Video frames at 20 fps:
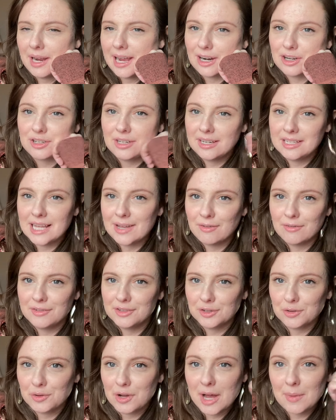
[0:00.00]
actually does have a
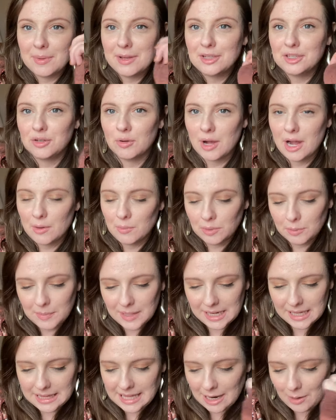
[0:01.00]
physical copy. So I will
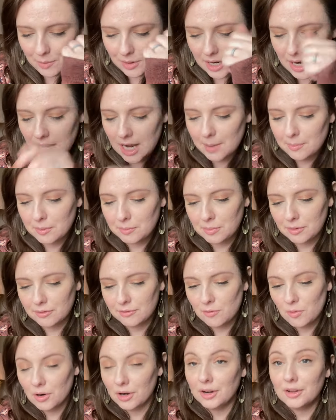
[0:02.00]
pick that one up
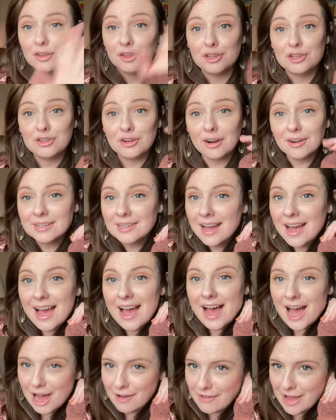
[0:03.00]
before the start
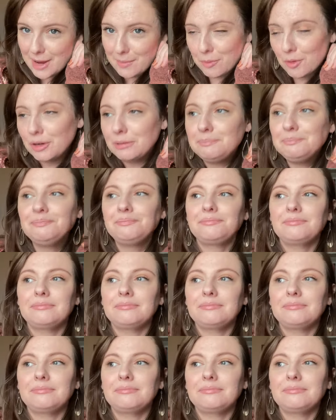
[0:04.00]
of April.